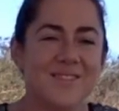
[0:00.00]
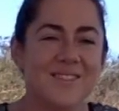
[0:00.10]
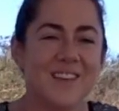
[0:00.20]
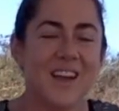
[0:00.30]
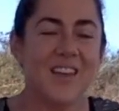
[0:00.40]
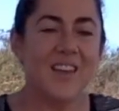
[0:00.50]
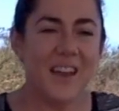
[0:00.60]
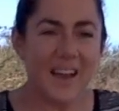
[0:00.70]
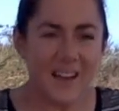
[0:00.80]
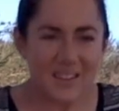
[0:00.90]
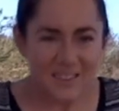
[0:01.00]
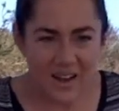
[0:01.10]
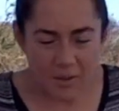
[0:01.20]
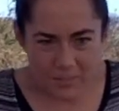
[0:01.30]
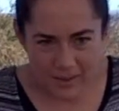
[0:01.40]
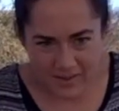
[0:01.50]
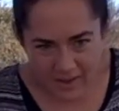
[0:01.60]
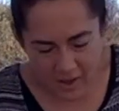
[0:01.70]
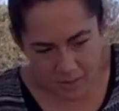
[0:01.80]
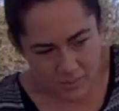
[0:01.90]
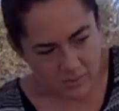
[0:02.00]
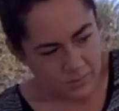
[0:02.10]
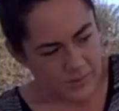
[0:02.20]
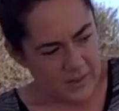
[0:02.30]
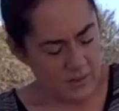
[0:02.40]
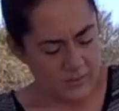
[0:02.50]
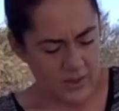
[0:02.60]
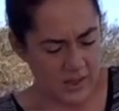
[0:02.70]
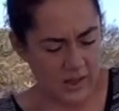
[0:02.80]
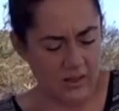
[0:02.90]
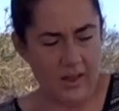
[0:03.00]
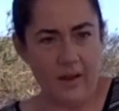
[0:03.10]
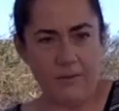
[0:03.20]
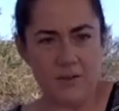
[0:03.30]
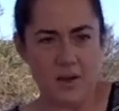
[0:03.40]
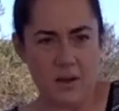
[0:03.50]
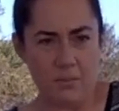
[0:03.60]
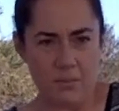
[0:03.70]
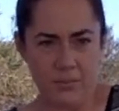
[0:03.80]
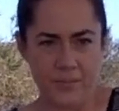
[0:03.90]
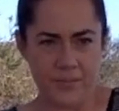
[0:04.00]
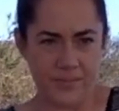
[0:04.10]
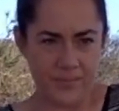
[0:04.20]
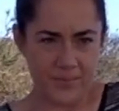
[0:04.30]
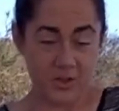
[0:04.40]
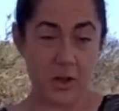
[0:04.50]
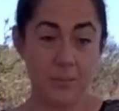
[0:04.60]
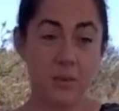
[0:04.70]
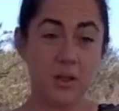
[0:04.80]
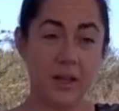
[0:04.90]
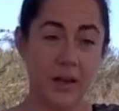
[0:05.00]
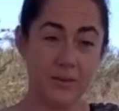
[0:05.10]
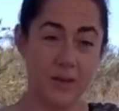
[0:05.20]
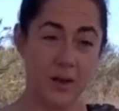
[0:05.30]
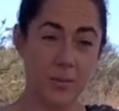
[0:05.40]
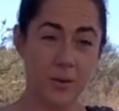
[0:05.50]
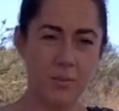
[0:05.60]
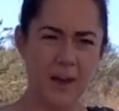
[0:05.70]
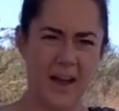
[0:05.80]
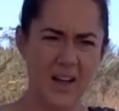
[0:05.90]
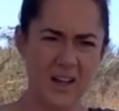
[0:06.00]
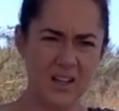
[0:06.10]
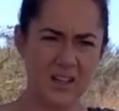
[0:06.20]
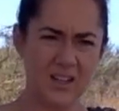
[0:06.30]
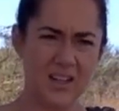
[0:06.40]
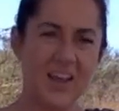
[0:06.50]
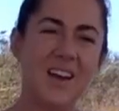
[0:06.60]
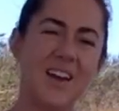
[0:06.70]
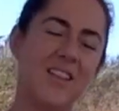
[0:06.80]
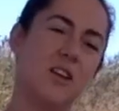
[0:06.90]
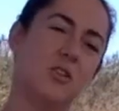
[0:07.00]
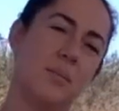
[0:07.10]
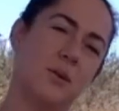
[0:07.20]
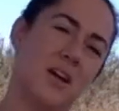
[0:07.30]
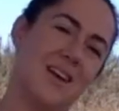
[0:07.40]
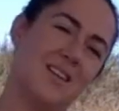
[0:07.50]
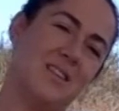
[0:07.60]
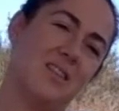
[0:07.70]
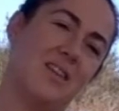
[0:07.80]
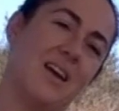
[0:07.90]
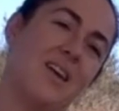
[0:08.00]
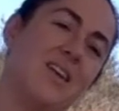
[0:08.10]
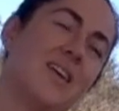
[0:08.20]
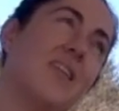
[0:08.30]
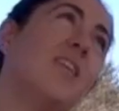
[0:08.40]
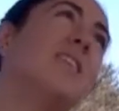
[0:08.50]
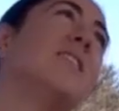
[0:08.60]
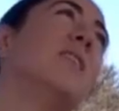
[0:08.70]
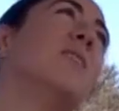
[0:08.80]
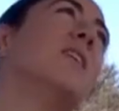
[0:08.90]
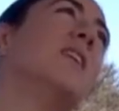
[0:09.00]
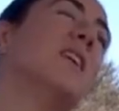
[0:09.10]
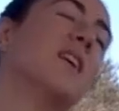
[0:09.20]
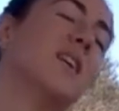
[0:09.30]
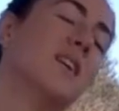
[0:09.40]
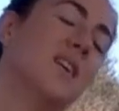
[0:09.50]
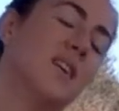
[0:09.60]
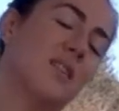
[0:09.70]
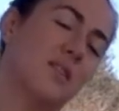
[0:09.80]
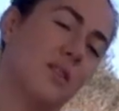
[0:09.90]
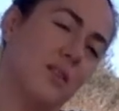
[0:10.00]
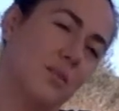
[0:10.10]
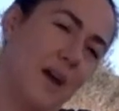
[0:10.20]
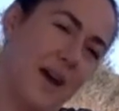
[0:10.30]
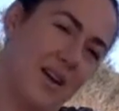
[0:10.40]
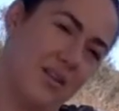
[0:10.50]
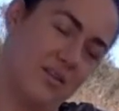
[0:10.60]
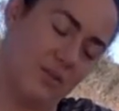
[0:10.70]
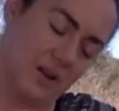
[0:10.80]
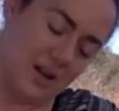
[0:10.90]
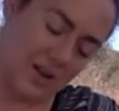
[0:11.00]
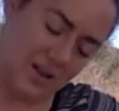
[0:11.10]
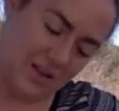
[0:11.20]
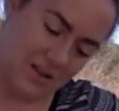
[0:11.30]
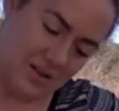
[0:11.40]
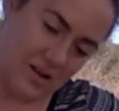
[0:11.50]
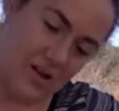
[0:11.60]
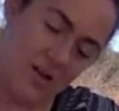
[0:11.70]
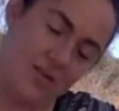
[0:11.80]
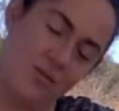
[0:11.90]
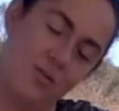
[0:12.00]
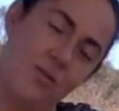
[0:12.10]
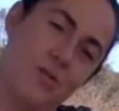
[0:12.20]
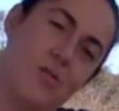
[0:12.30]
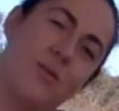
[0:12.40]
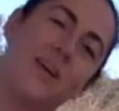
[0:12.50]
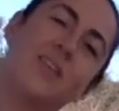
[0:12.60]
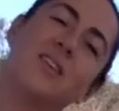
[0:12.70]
And then exhale, bend the elbows, bring it over to the left hip. Drop your left elbow back, and then drop your head to the right. And then same thing here. Going back and forth. Ooh, wiggle the